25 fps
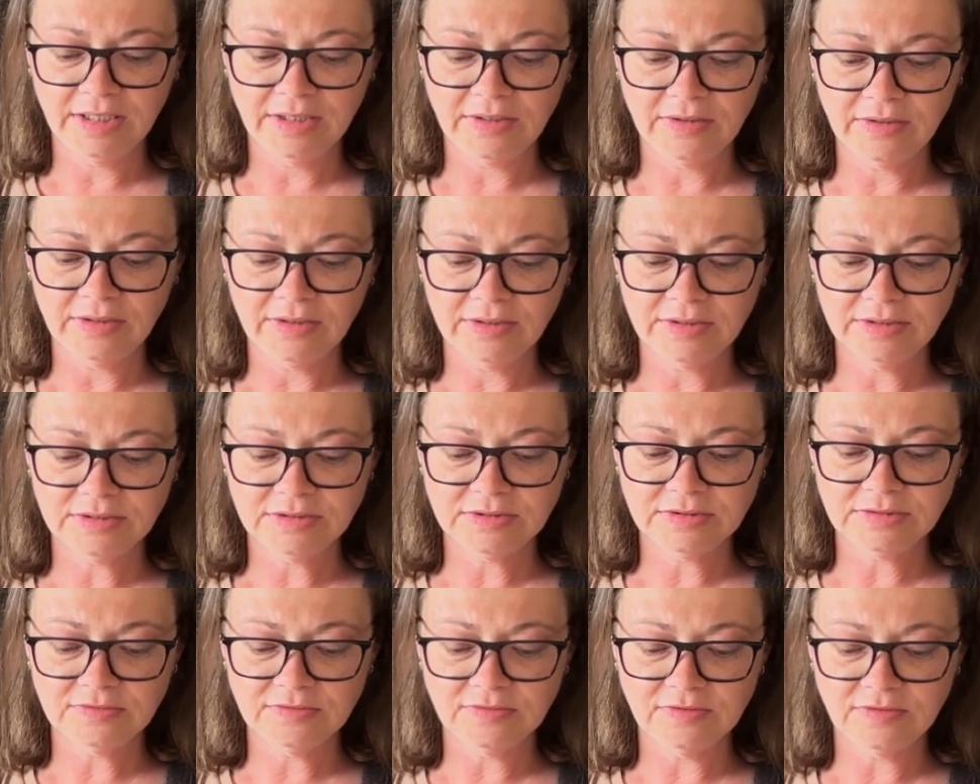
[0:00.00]
1,
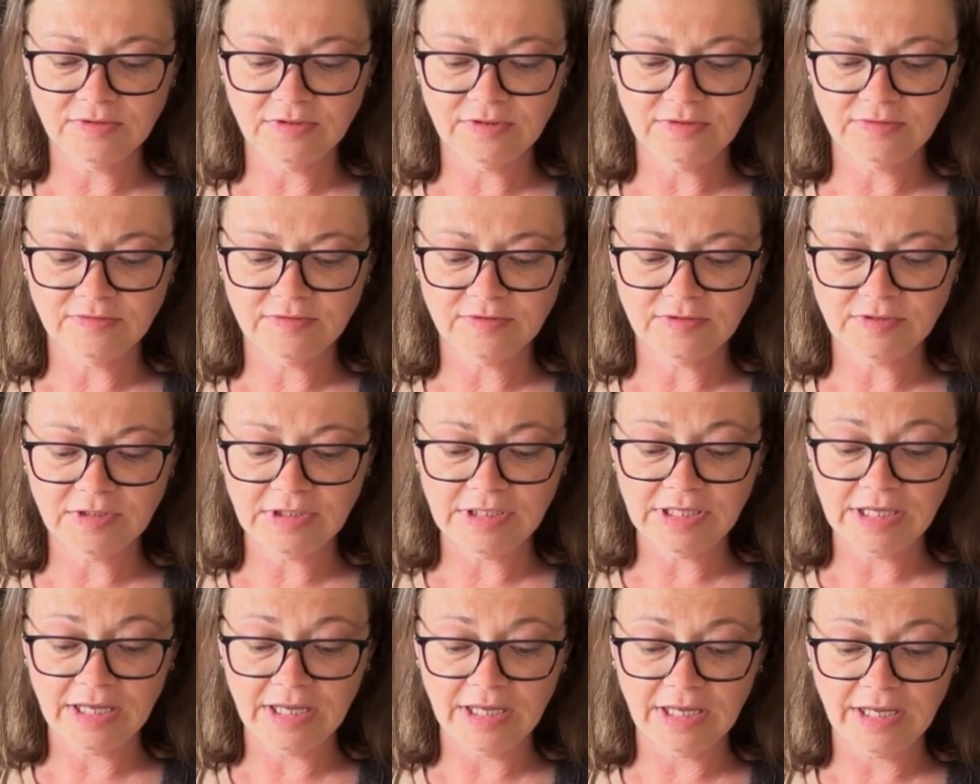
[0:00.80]
2, 3, 4.
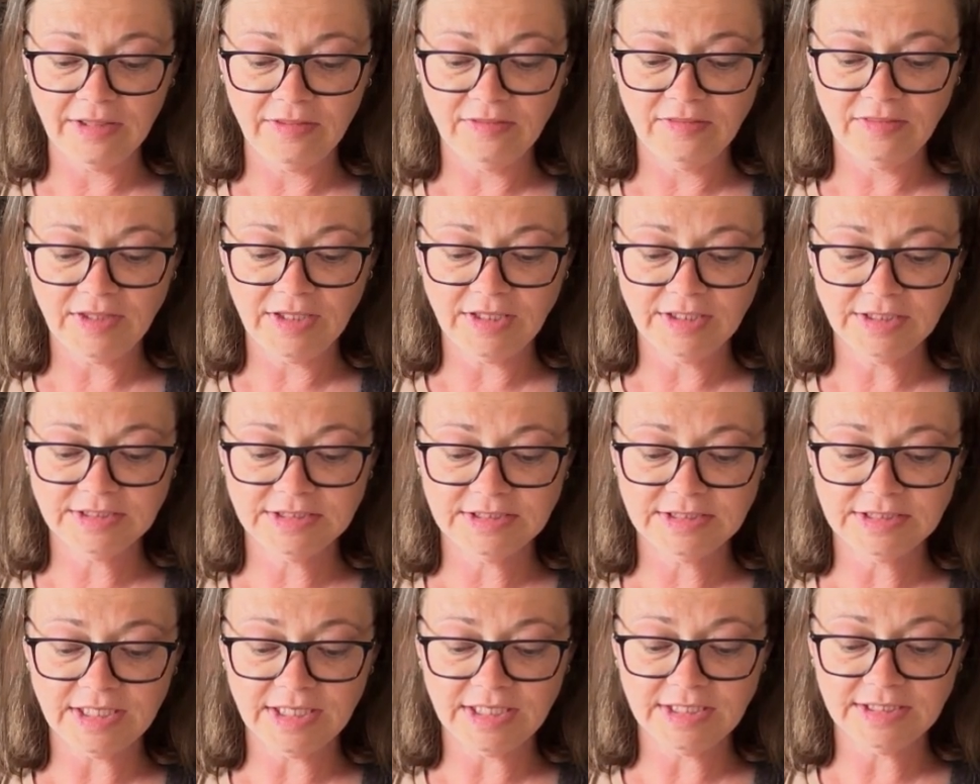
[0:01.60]
Yeah, I think
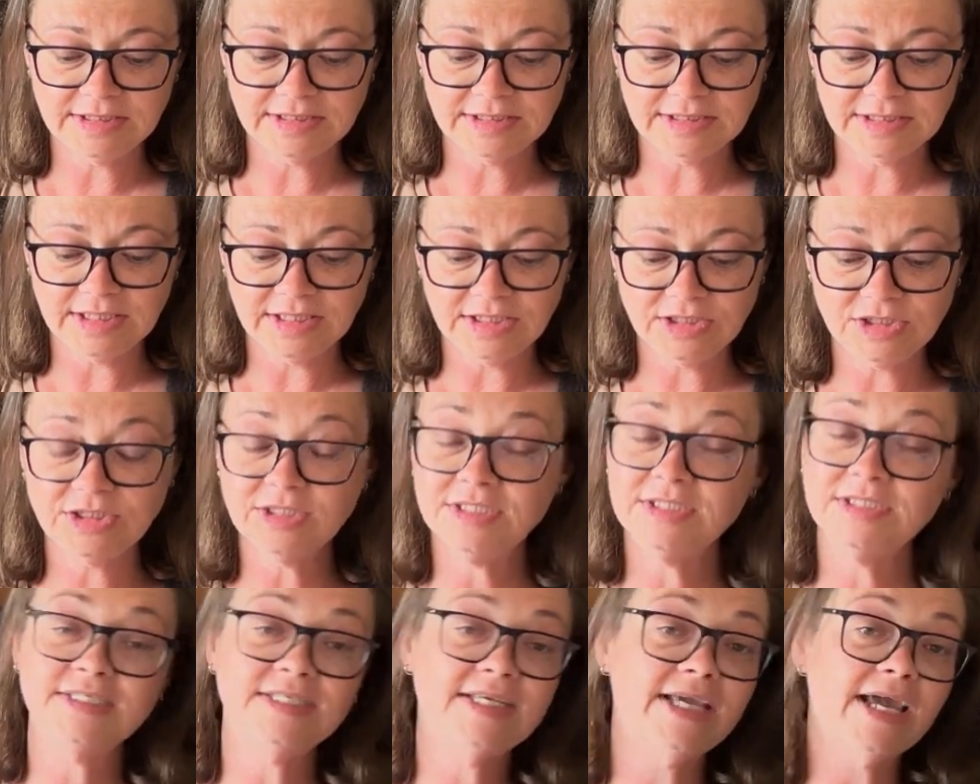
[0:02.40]
10
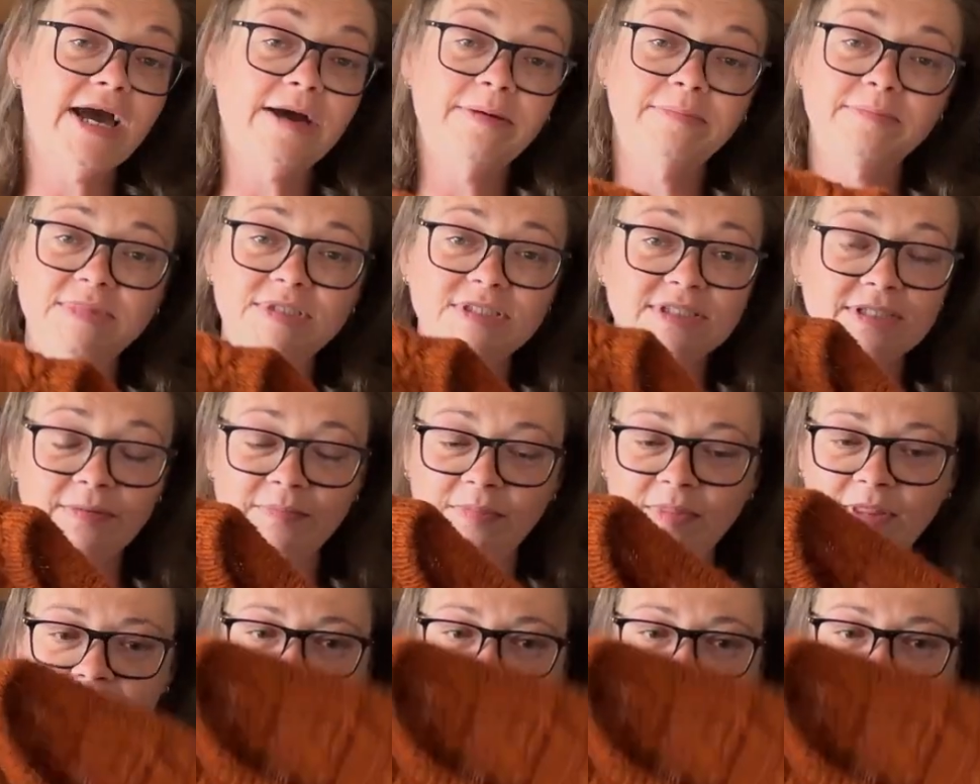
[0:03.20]
stitches. Yeah, something